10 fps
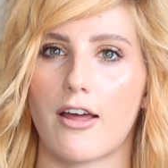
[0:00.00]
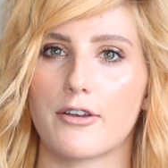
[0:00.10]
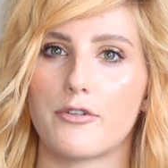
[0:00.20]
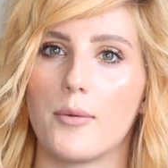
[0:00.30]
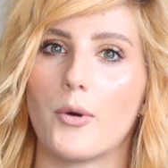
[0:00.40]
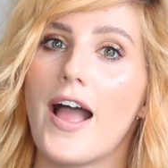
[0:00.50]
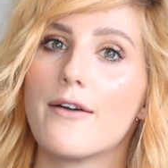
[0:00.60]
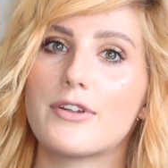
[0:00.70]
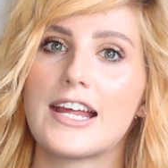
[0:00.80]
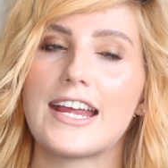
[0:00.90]
it like far more
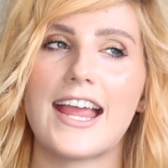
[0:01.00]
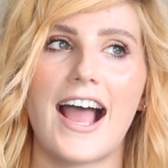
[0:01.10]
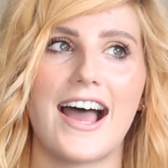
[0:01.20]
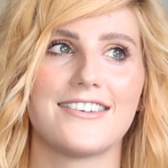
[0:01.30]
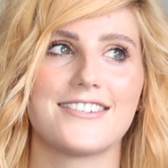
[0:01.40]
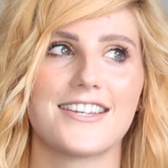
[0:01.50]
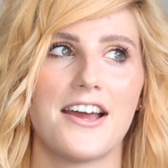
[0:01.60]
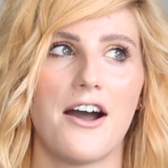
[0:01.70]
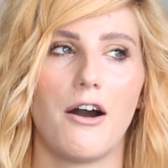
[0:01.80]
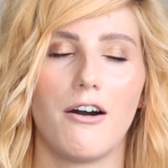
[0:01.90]
heavily, and
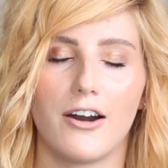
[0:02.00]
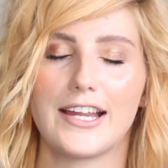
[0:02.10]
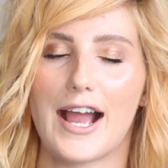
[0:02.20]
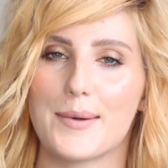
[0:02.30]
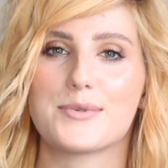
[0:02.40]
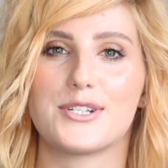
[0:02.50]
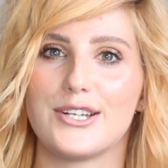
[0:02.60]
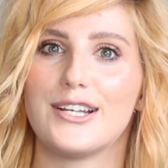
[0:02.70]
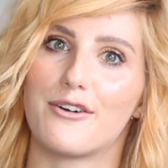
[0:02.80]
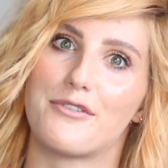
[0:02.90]
I
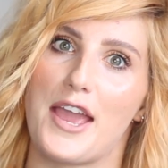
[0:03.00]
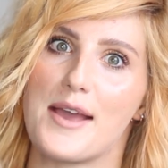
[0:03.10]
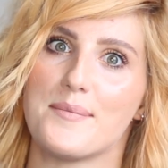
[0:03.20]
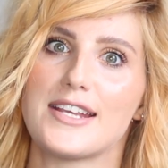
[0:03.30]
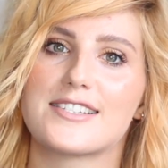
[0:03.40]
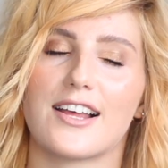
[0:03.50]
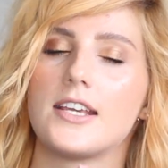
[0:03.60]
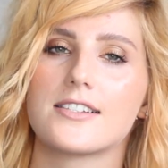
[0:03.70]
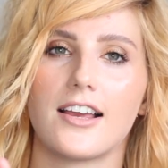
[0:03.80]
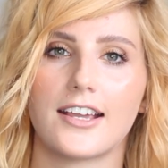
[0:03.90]
absolutely love him. He's
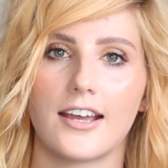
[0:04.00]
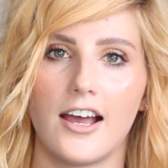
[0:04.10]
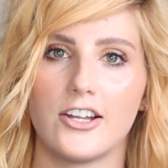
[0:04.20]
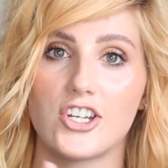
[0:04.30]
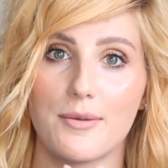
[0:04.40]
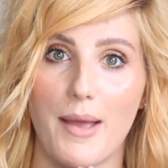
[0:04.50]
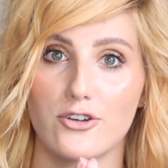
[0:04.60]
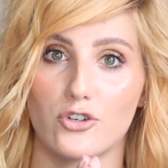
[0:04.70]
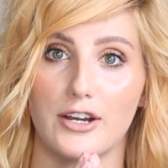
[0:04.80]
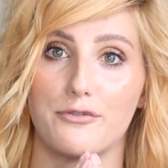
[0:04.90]
like a
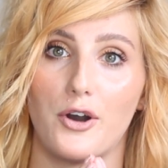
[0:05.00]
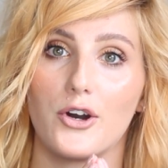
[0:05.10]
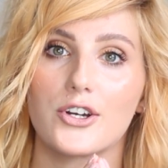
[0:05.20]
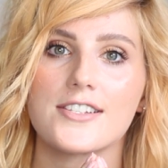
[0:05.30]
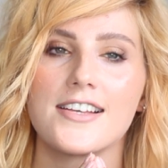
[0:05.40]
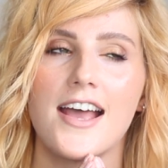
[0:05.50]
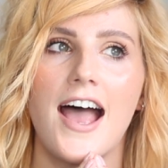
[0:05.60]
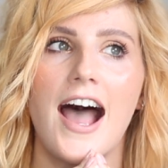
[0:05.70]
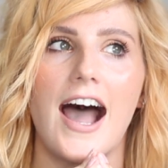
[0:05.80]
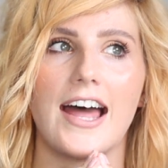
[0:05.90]
geometric fox,
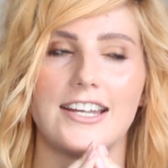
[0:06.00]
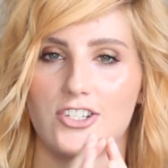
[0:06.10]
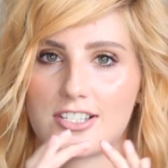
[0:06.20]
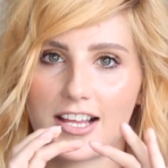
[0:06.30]
and it's